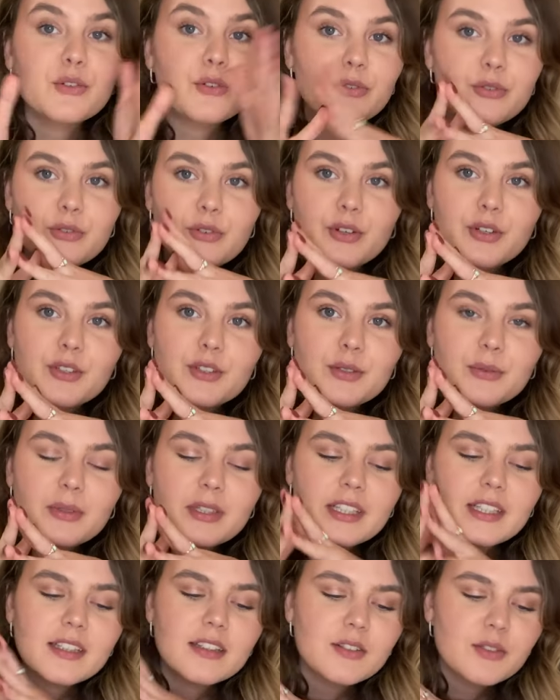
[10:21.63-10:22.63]
Well, first
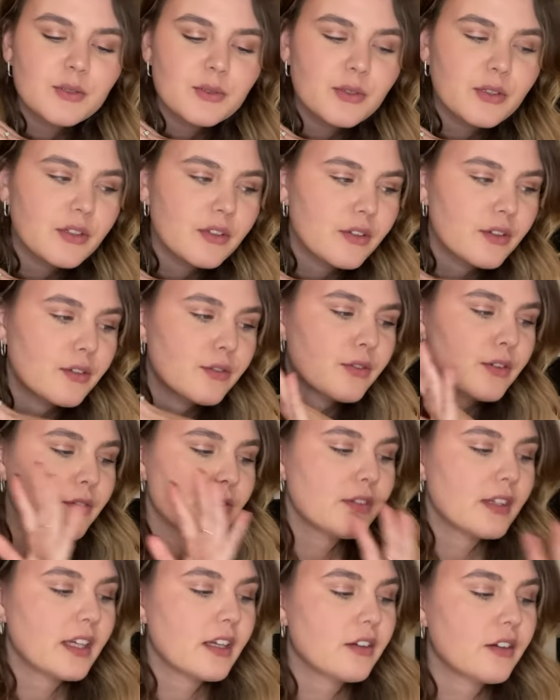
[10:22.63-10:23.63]
we need
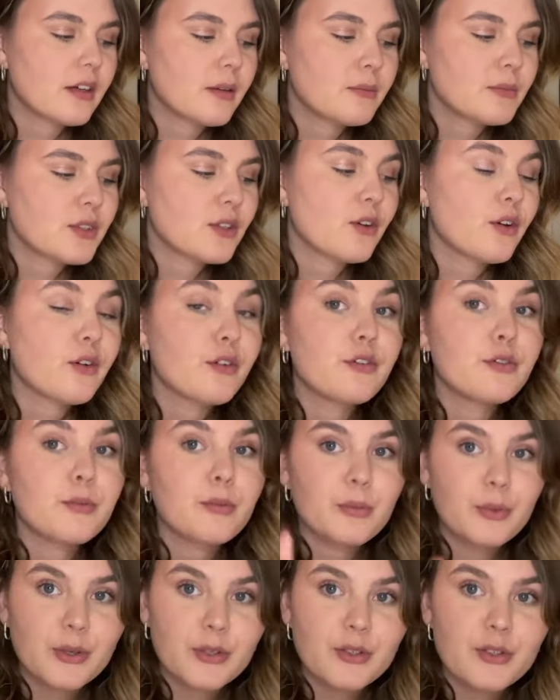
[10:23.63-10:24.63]
250 grams of
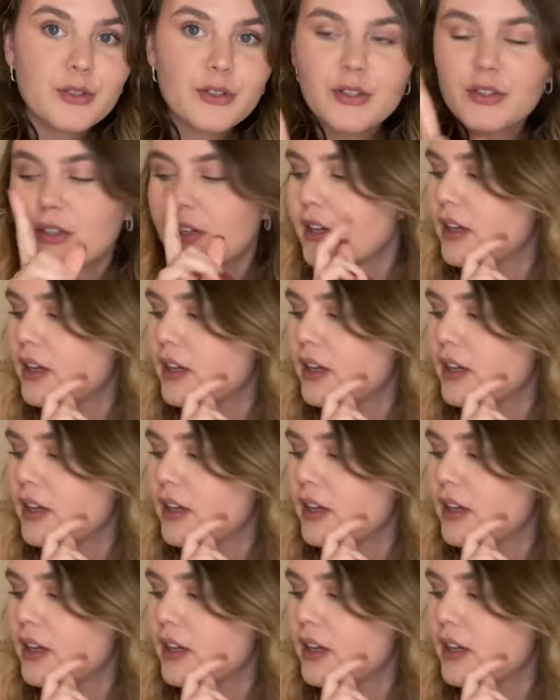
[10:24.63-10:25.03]
butter,